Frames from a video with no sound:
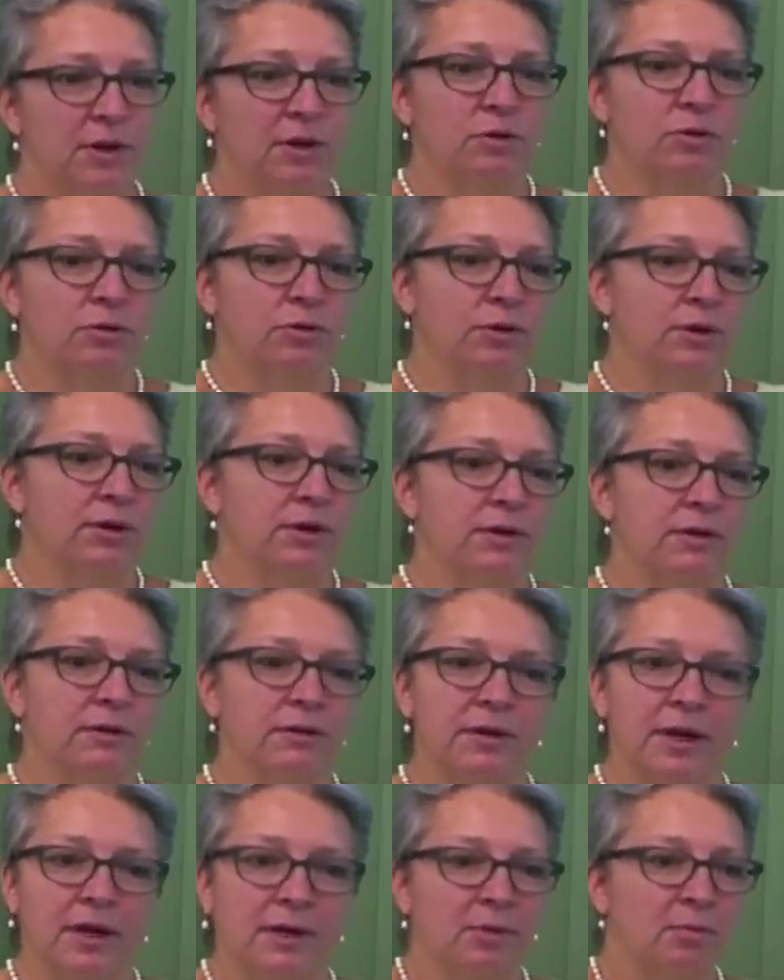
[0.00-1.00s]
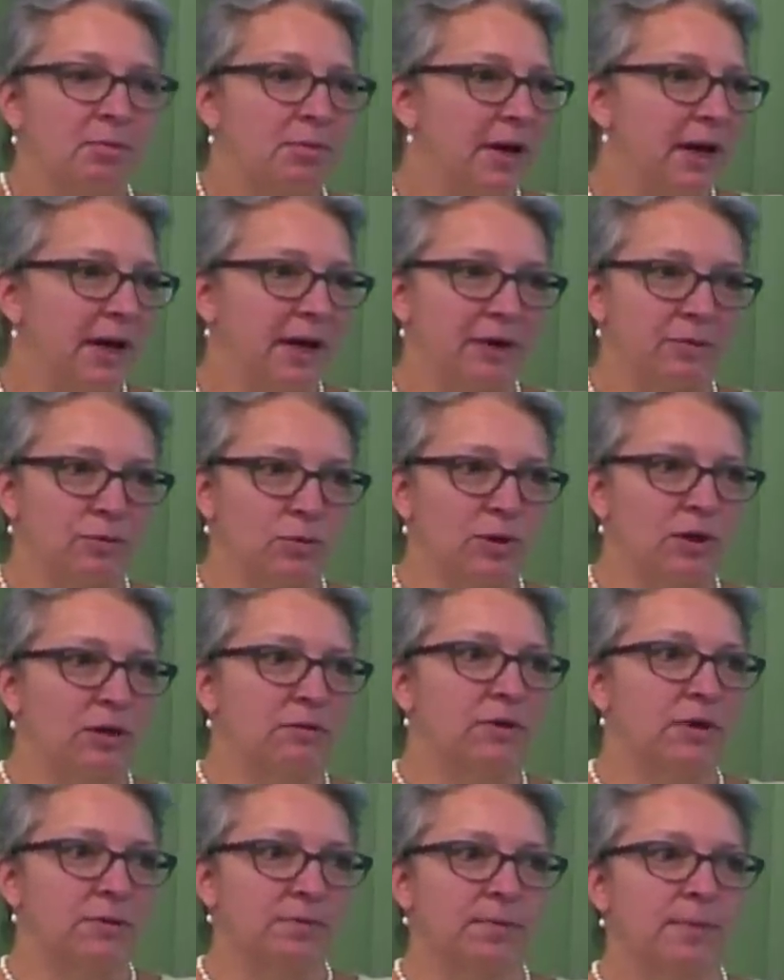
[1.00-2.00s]
thing or in another paying,
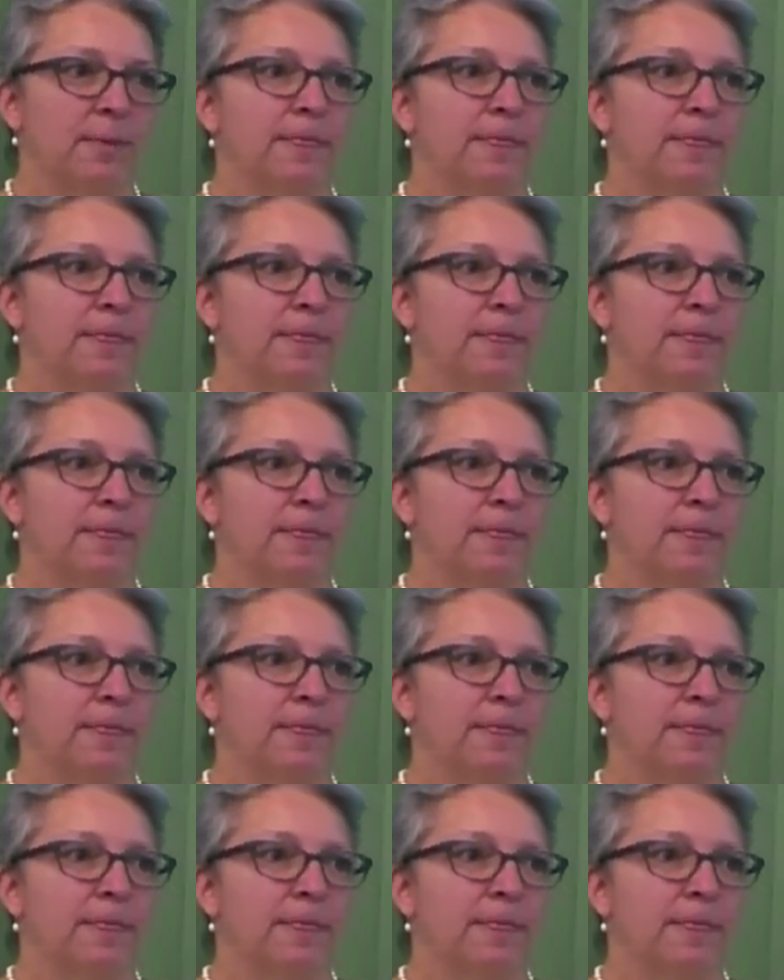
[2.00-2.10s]
whatever.